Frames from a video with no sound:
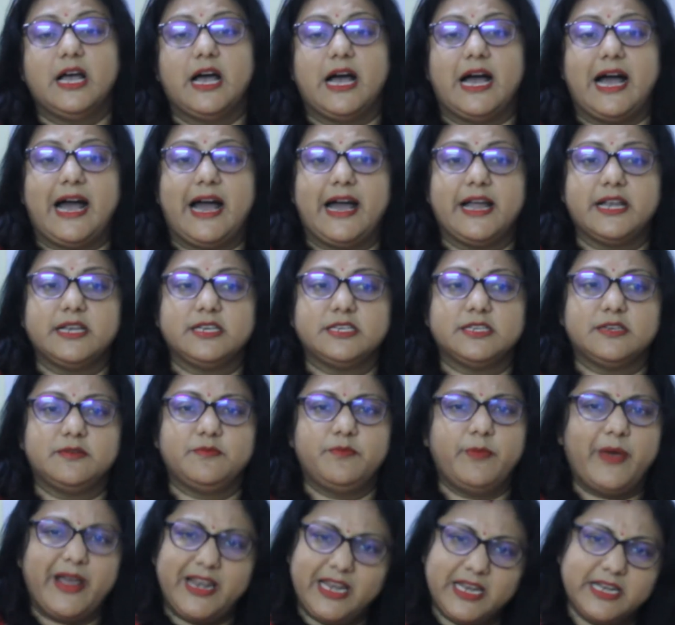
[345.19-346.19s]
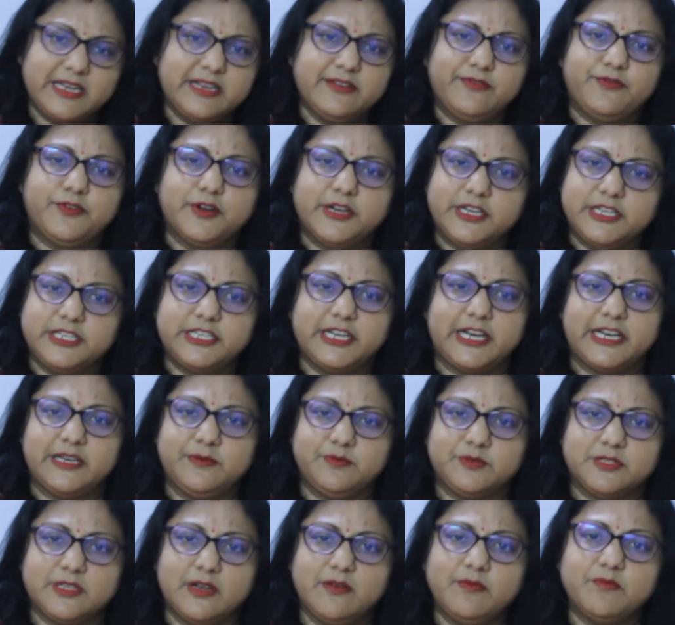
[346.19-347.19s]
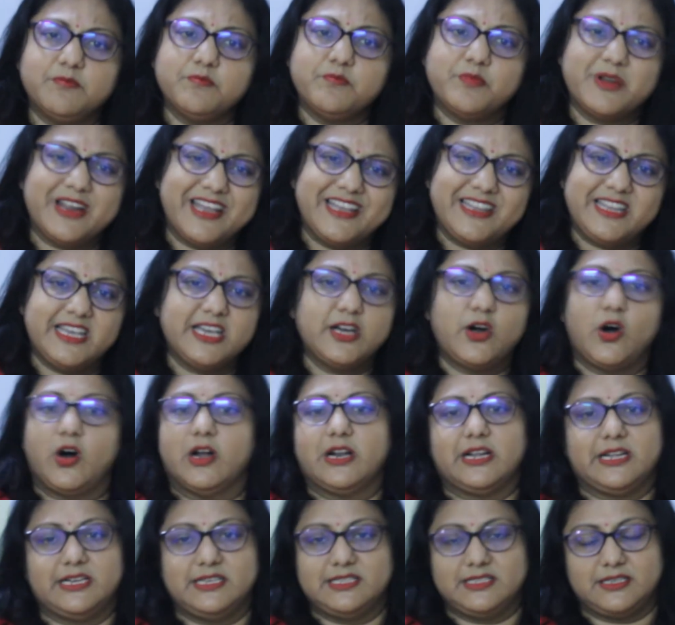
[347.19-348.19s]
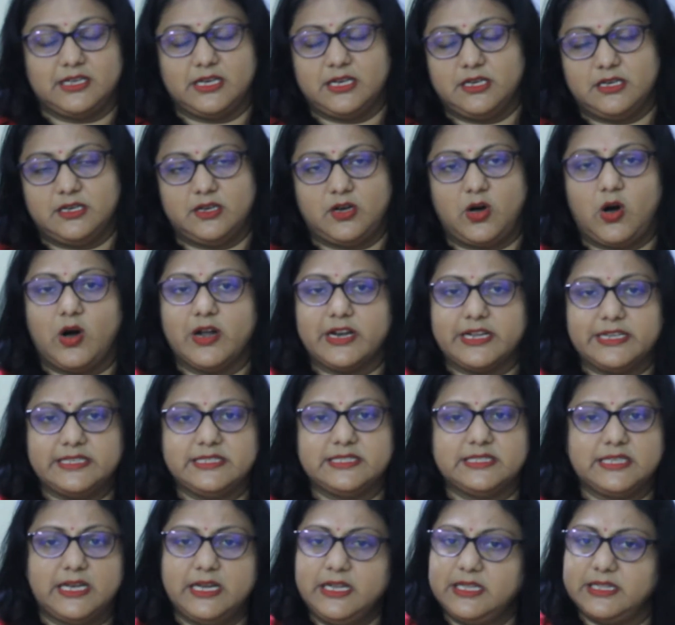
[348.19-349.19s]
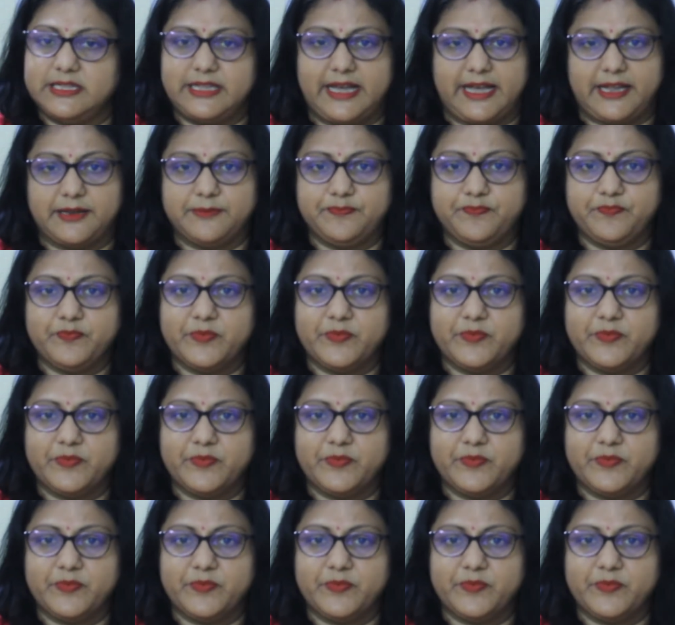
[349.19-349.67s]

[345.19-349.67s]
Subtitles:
and many different types of breathing organs are there.